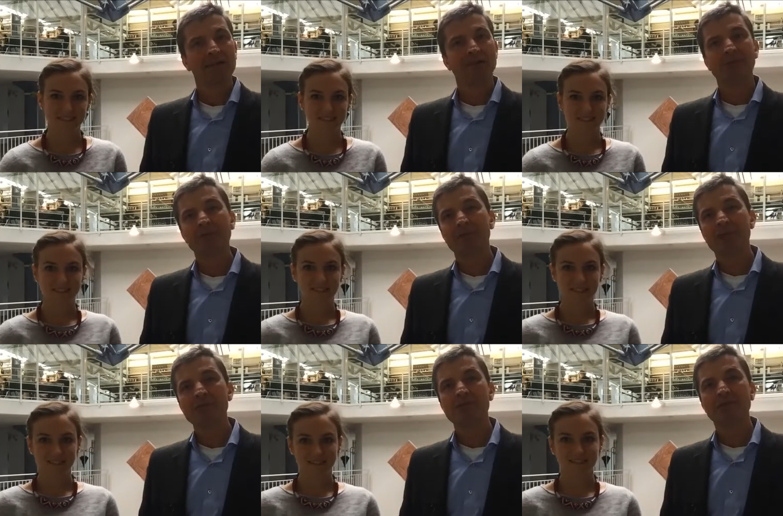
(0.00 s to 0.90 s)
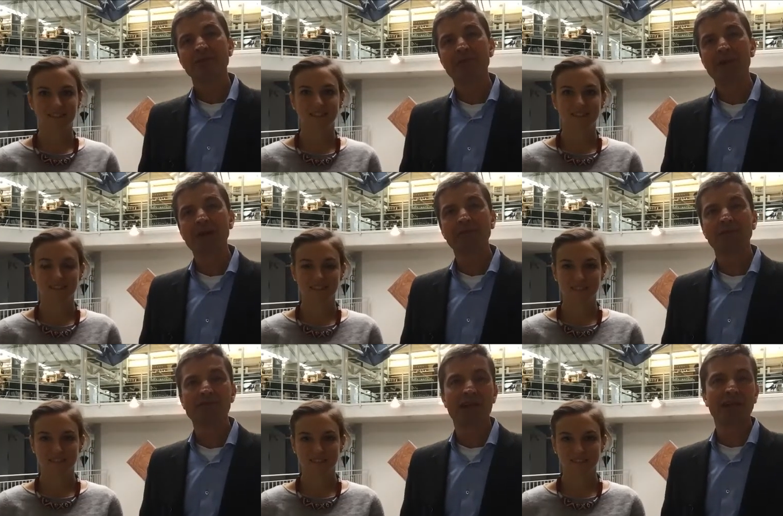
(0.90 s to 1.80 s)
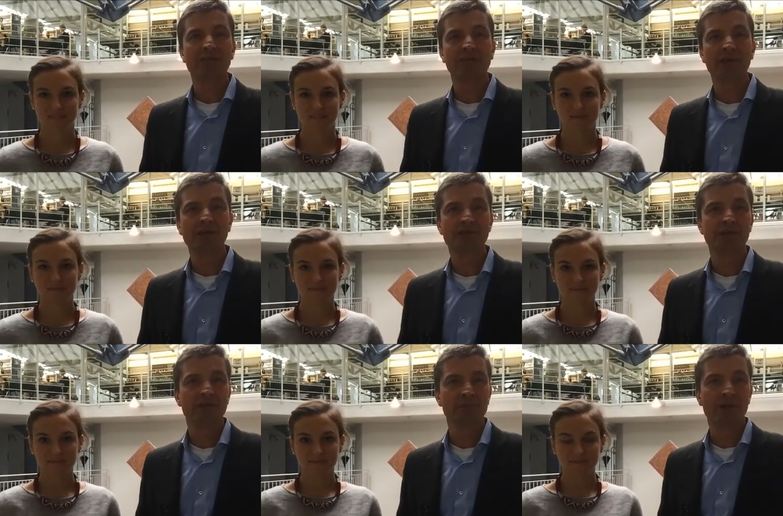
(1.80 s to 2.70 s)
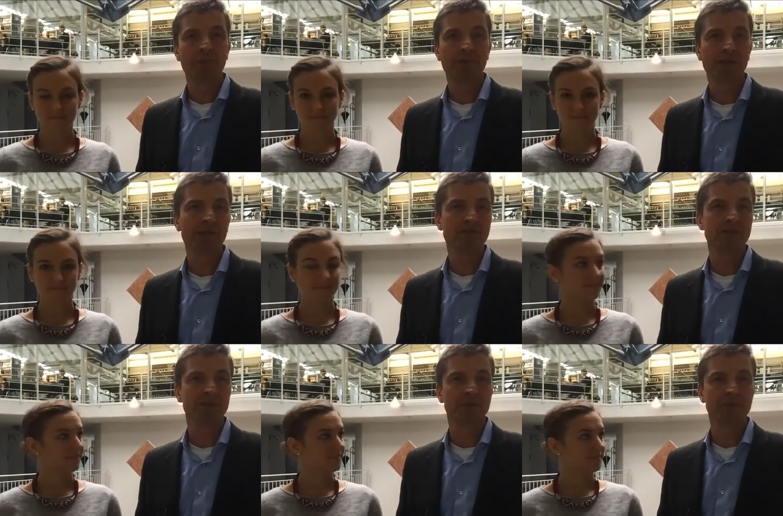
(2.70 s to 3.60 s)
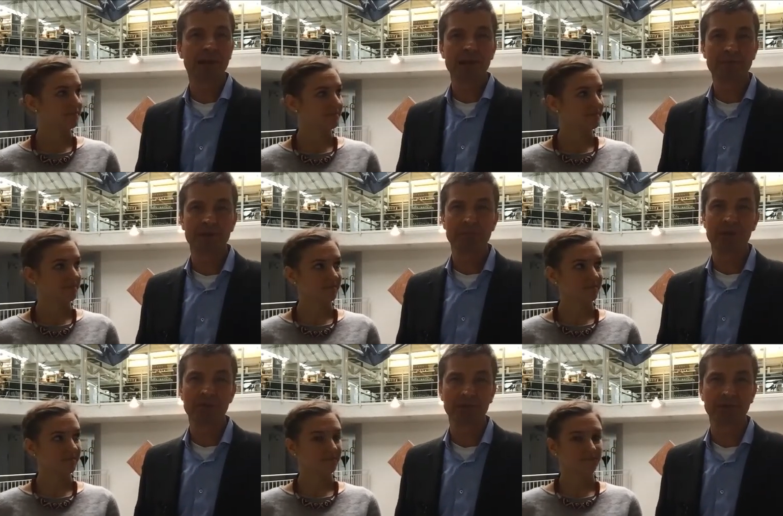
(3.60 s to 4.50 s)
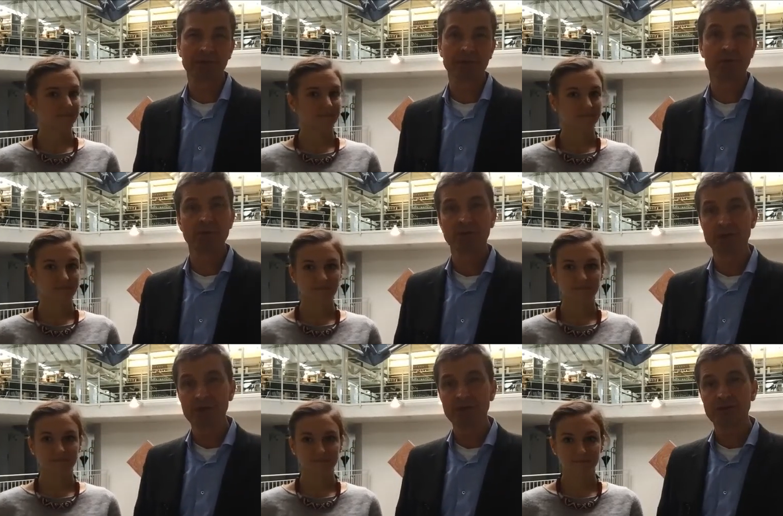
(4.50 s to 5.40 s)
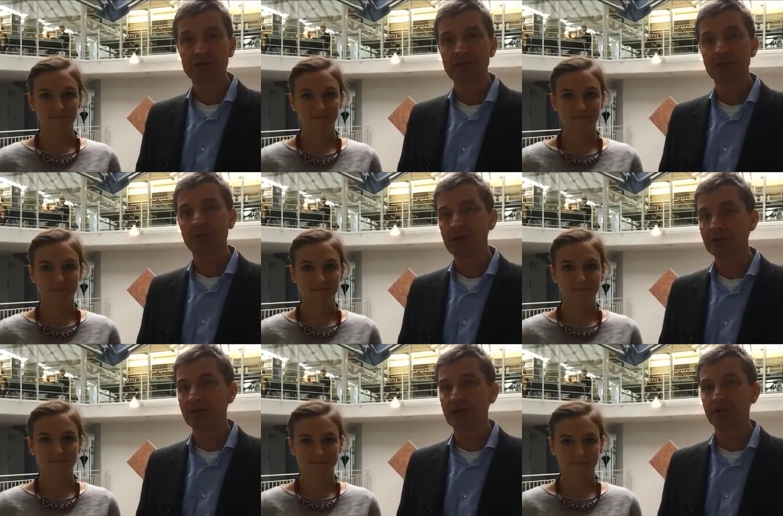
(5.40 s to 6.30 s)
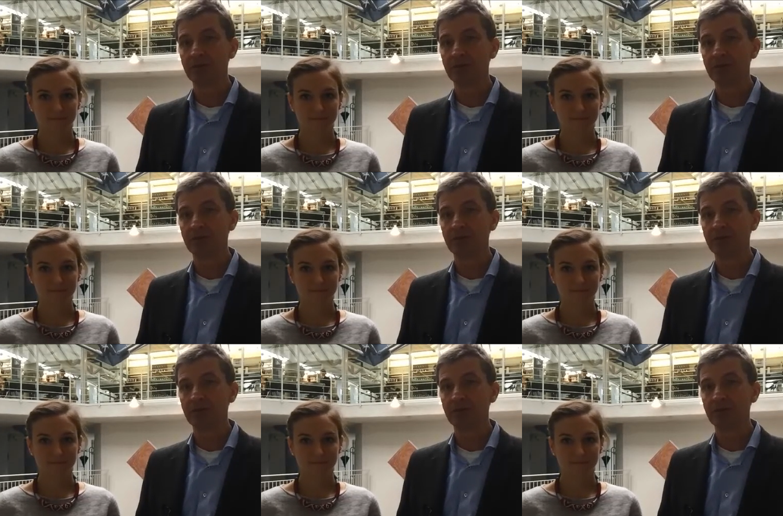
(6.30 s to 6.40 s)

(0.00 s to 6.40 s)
Speaker 1: The revelation of massive tax evasion in the publication of the Panama Papers, or more recently the Paradise